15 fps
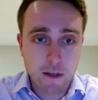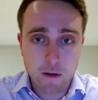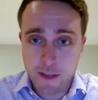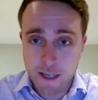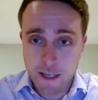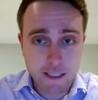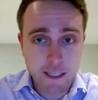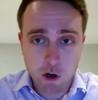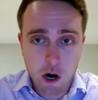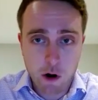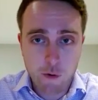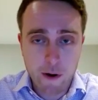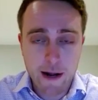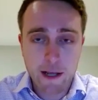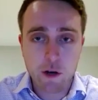this year
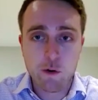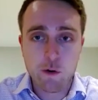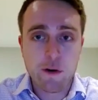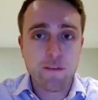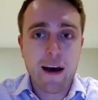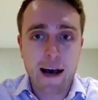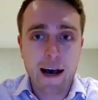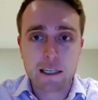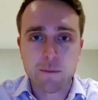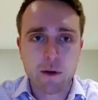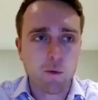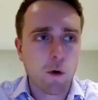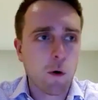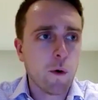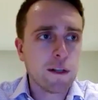already who have asked me,
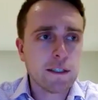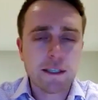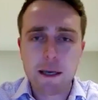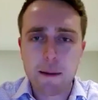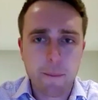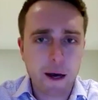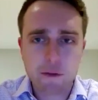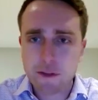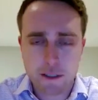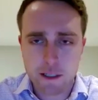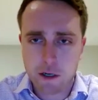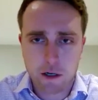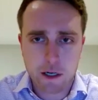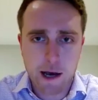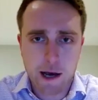well, what's the amount this
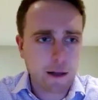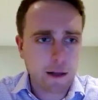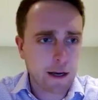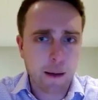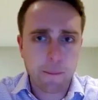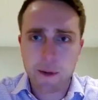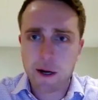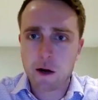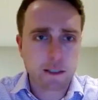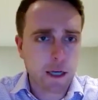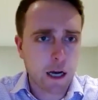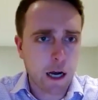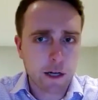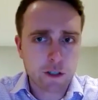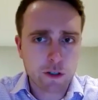year, Kyle? Like, I'm hearing it's
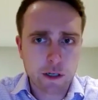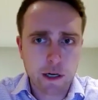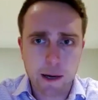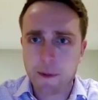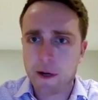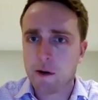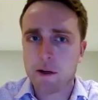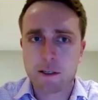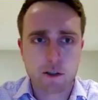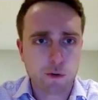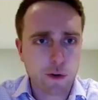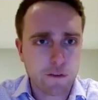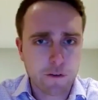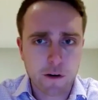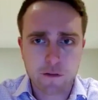100, I'm hearing it's
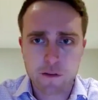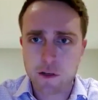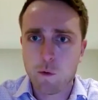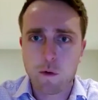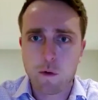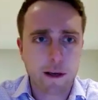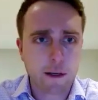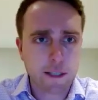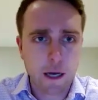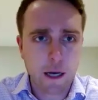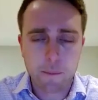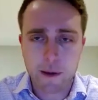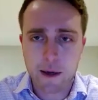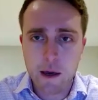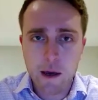350. Well, like, tell
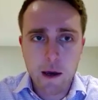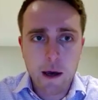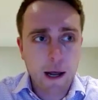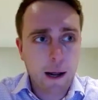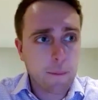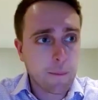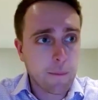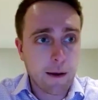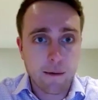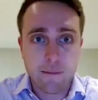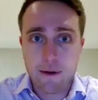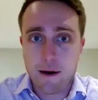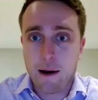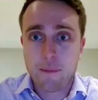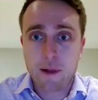me.
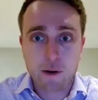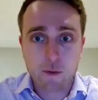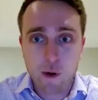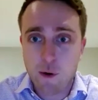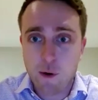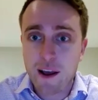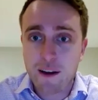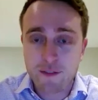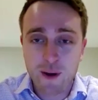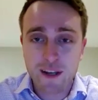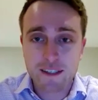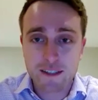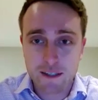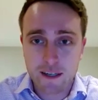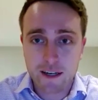And I'm like, well, we have to
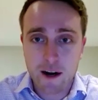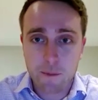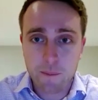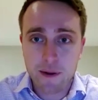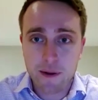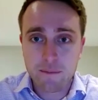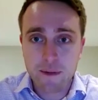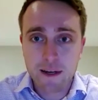wait till the government